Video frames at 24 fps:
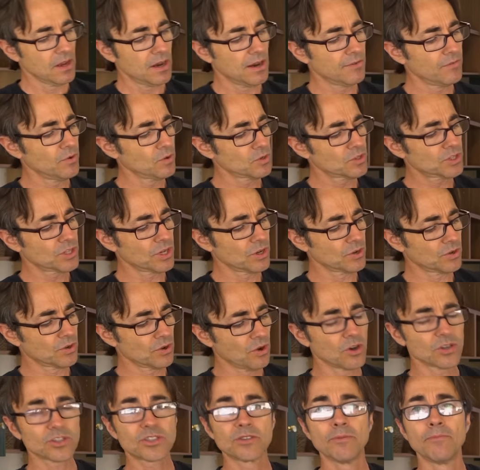I've also
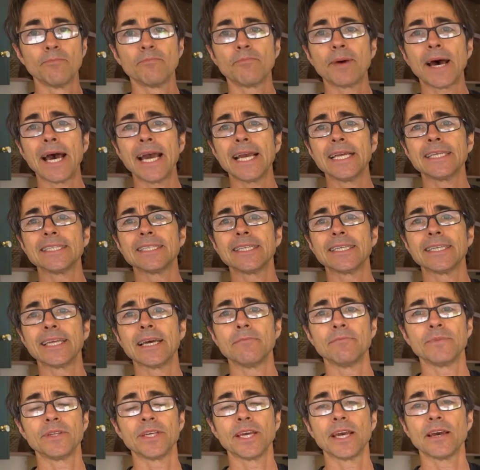got some painted
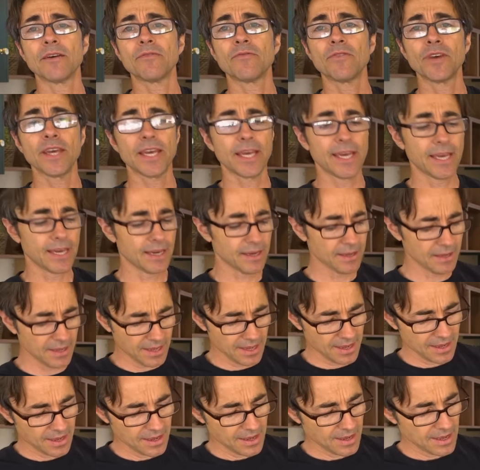MDF here
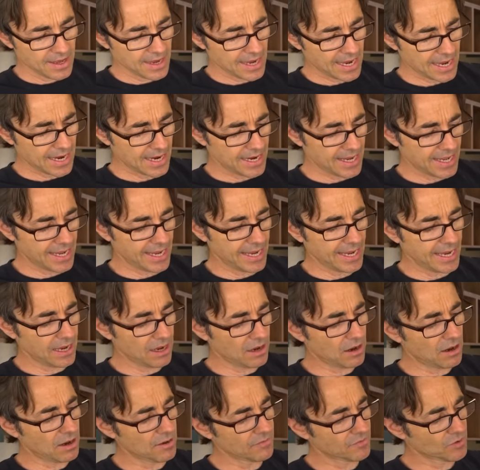and here.
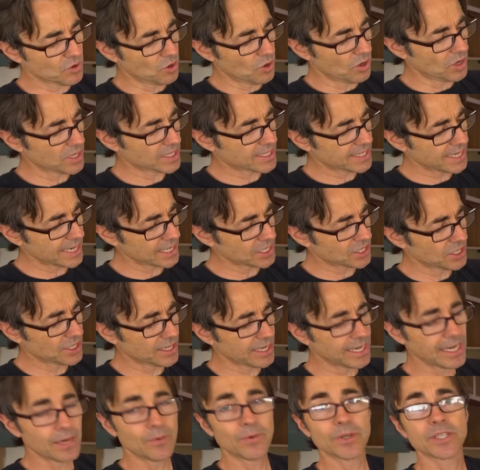I've got a section
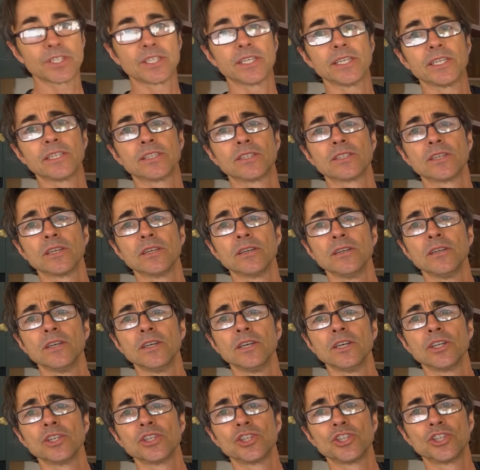here which is
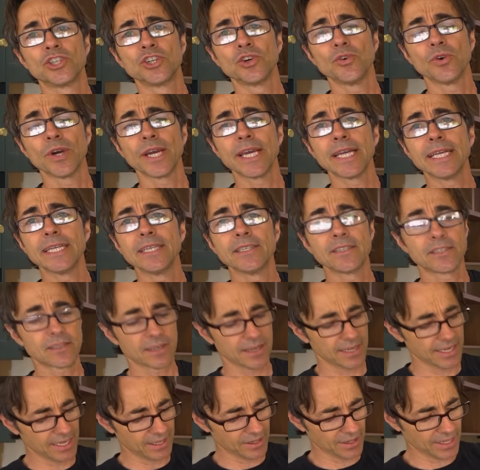joined
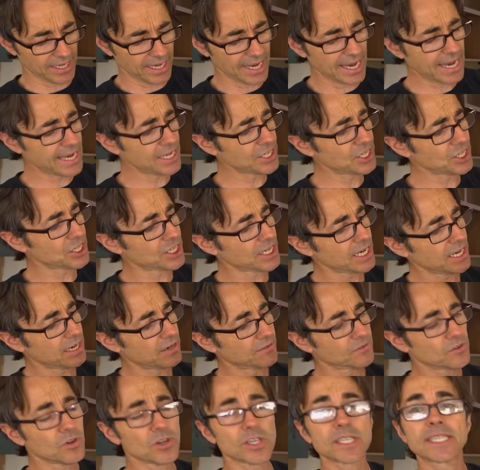in the edge, and
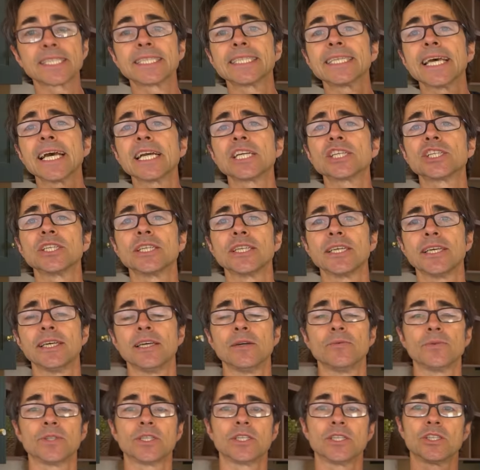I've got a section
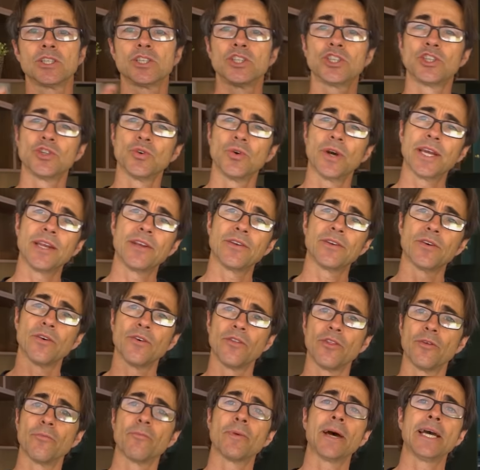here which is joined
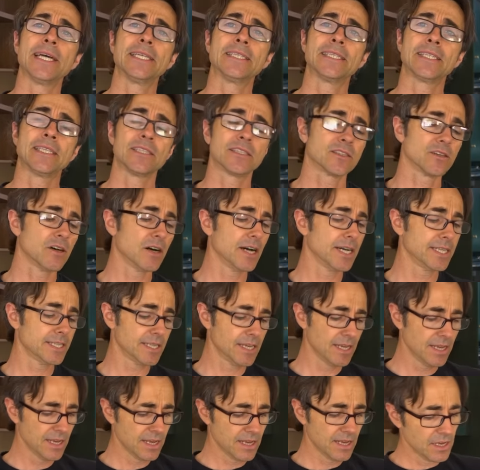on the painted side.
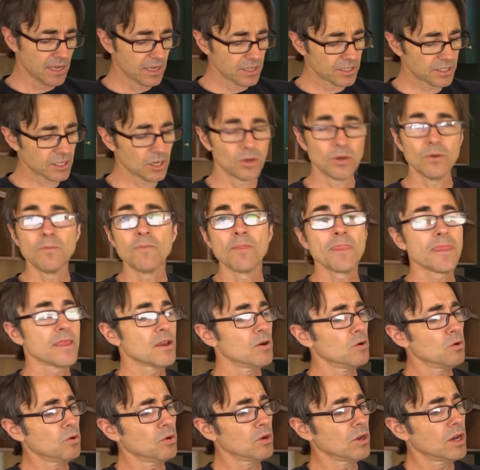So
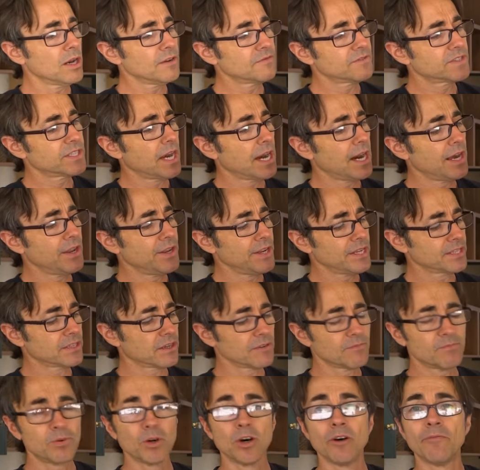all I've done is
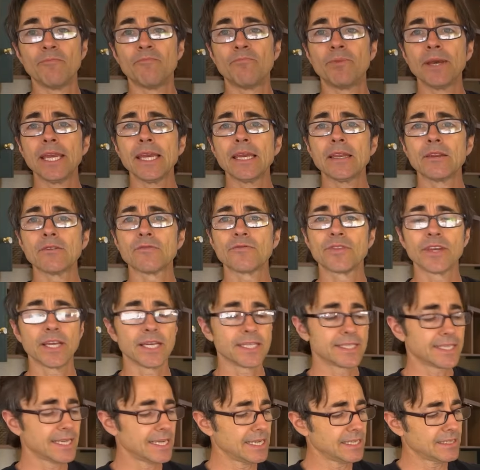I've put a bead of the
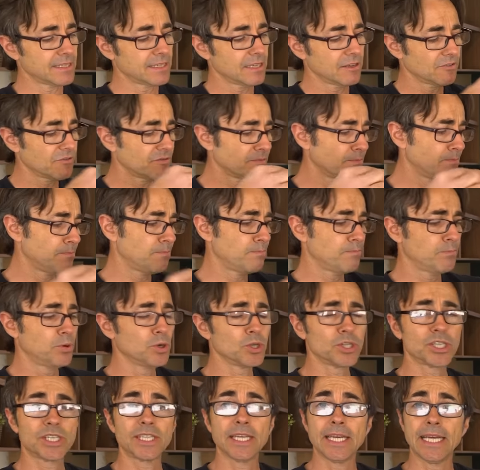adhesive,
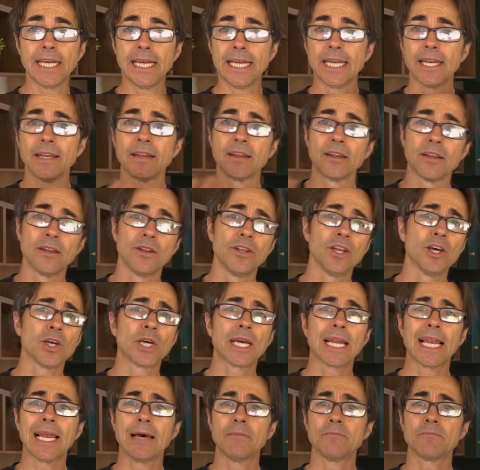pushed it in, no
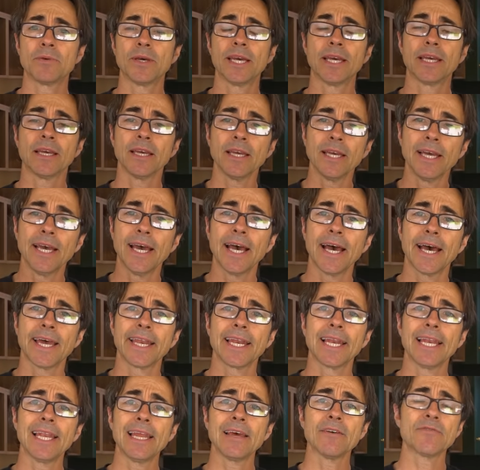clamping,
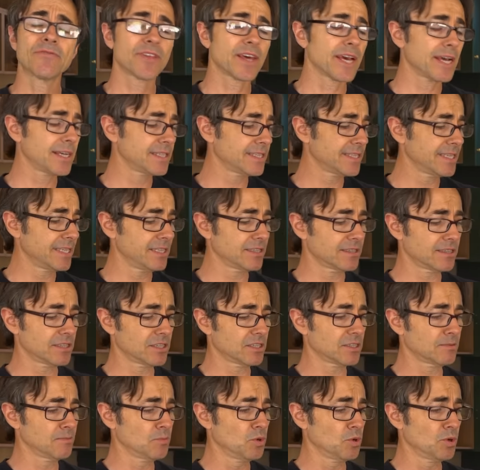and left that since
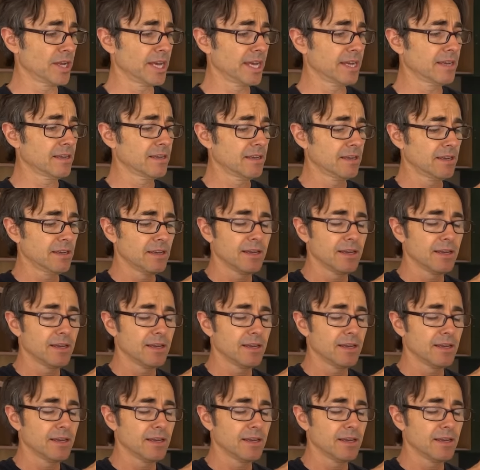this morning.